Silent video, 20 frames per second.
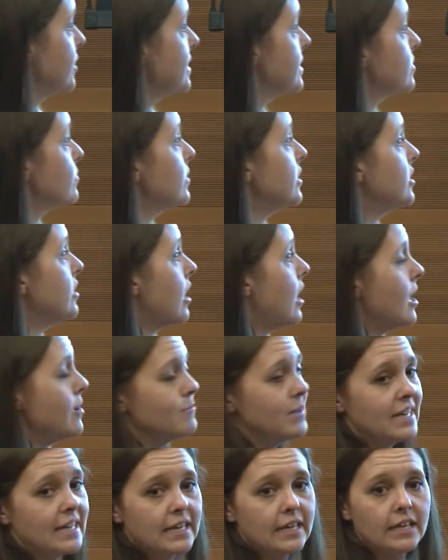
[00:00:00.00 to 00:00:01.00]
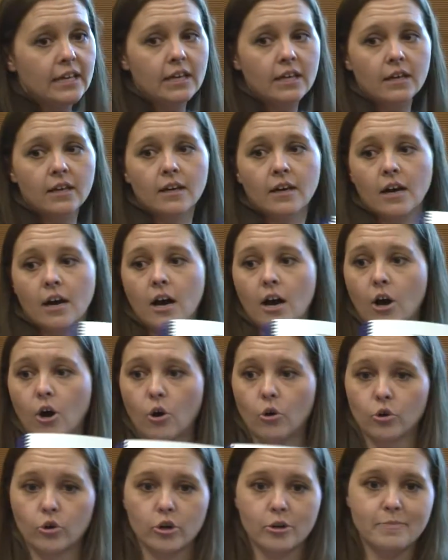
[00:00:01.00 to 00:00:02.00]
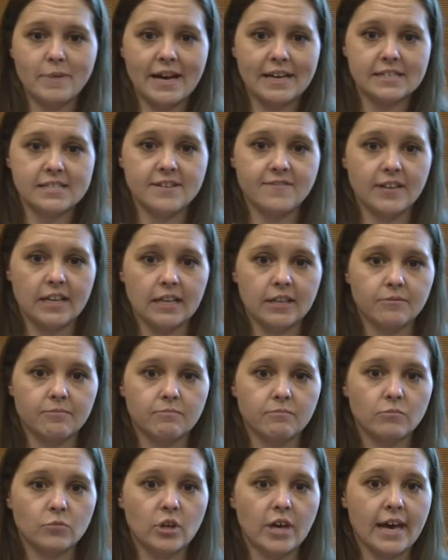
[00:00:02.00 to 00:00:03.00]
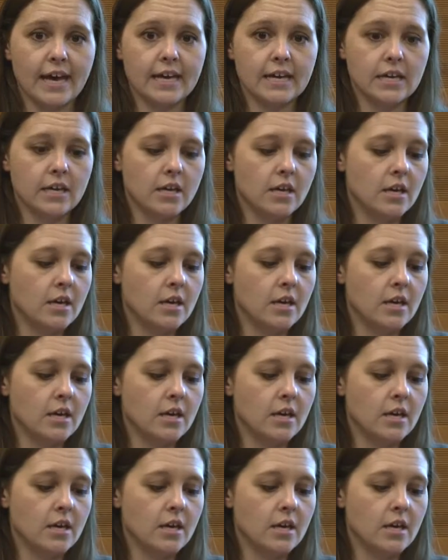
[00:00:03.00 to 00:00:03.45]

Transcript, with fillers: This would not be a whole group activity, okay?